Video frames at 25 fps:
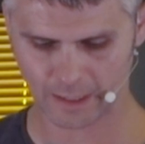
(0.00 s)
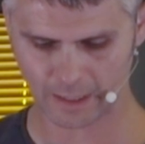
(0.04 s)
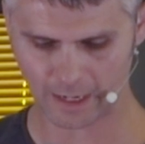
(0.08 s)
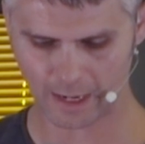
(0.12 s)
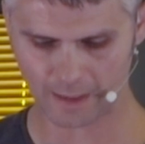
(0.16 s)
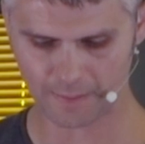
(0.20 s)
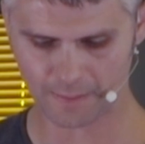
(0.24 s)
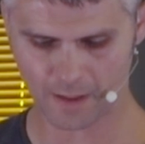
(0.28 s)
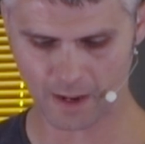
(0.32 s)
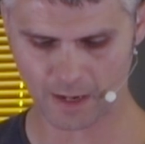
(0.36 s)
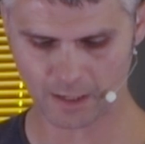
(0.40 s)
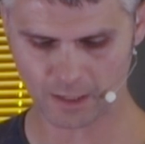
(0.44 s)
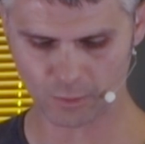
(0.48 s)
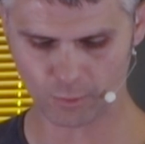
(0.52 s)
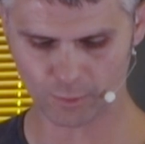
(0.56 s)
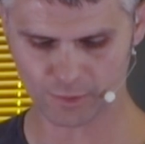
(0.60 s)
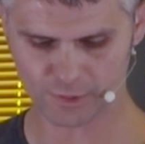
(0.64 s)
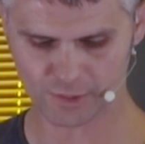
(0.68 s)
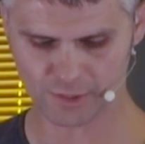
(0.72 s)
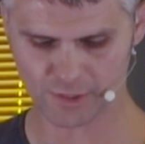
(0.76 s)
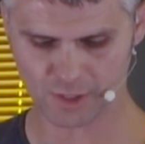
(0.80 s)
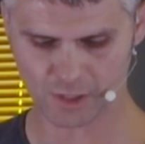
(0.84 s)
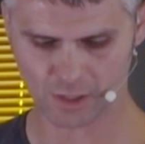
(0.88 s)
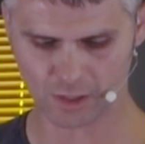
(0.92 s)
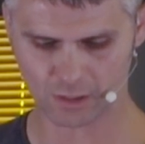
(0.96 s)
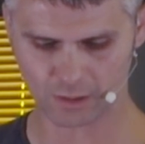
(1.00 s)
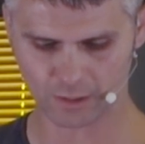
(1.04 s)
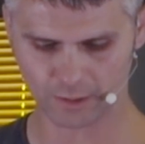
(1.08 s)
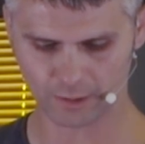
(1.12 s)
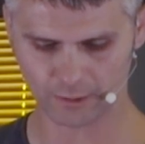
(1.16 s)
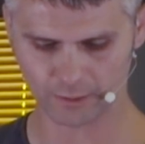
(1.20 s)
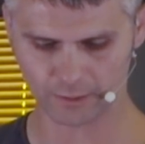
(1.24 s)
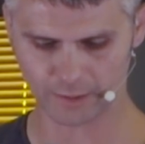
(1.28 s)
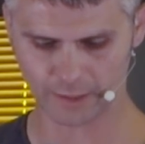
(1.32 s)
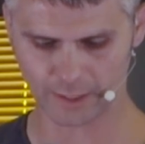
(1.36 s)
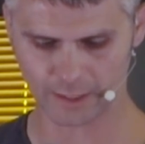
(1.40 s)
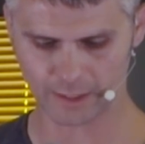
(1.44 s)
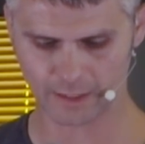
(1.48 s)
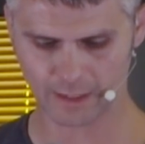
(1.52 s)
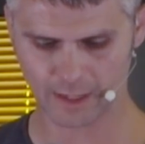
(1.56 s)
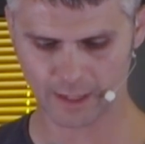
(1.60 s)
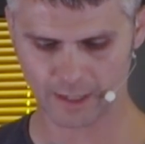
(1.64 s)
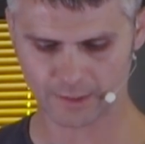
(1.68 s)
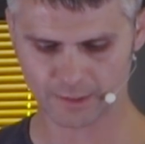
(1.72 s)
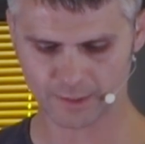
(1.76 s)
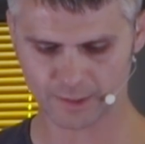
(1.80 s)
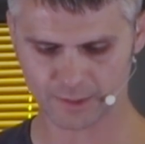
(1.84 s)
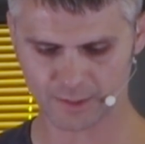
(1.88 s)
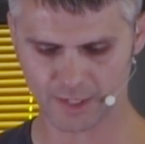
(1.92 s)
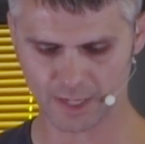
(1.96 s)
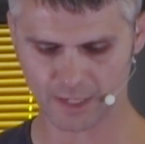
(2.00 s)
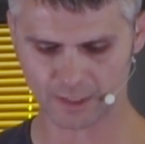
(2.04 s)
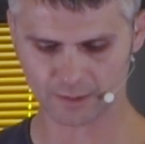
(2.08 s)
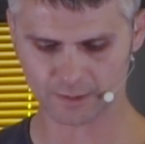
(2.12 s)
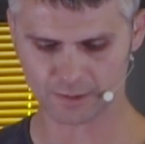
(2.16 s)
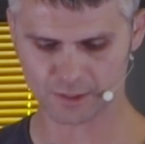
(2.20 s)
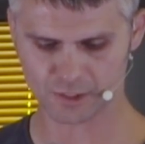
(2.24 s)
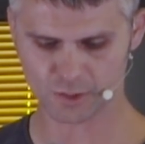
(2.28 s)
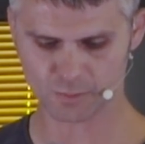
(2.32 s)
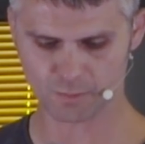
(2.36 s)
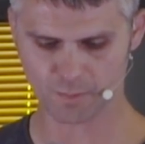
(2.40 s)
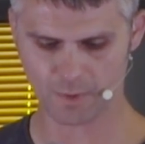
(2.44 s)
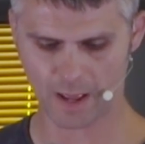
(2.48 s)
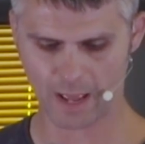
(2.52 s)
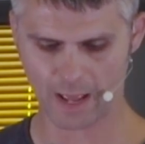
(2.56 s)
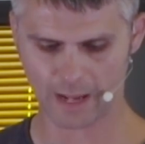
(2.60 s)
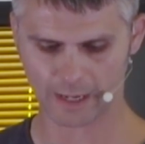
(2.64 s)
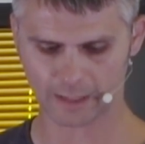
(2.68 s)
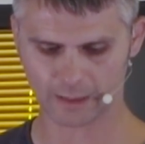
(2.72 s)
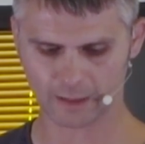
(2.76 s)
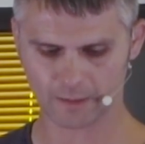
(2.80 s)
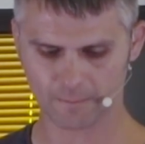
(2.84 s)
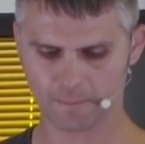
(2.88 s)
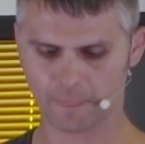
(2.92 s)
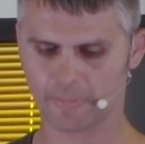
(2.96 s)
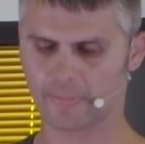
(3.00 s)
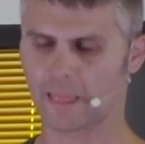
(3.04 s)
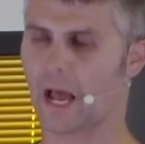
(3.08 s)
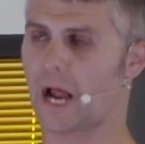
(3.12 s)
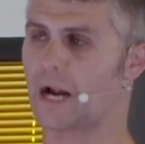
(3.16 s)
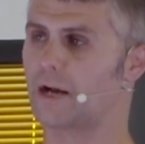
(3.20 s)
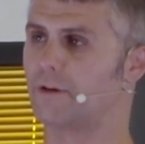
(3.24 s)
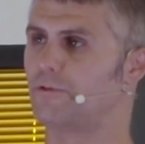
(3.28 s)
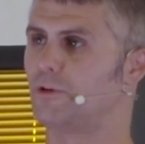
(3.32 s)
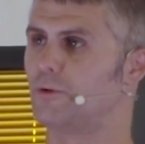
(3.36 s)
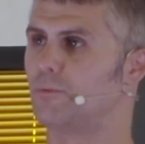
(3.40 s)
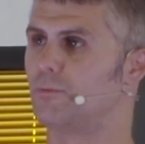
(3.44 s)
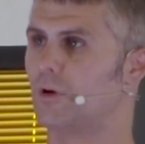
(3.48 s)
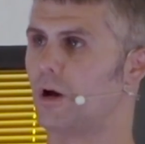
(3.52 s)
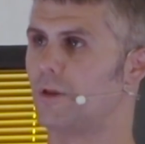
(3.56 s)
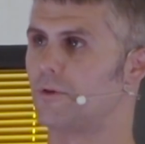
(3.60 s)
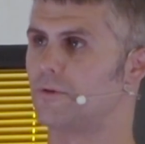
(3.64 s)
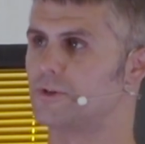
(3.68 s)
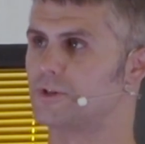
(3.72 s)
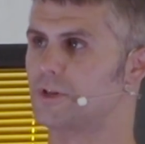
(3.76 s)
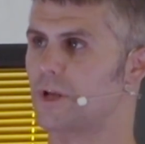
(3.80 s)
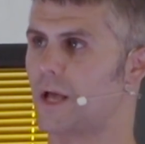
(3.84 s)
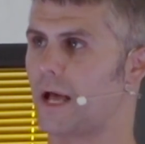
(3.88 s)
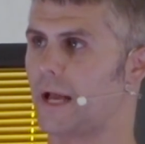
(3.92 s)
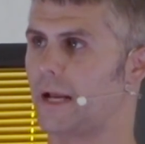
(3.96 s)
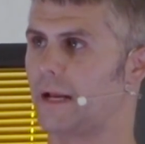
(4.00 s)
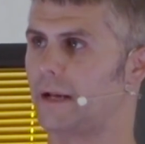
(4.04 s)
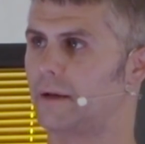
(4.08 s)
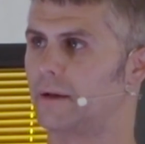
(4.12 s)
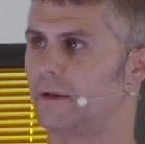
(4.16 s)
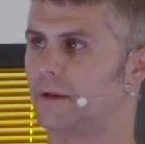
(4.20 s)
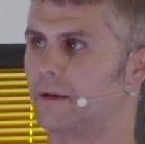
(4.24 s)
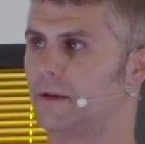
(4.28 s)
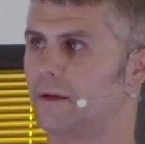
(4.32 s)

and then you will see clearly to take the speck out of your brother's eye."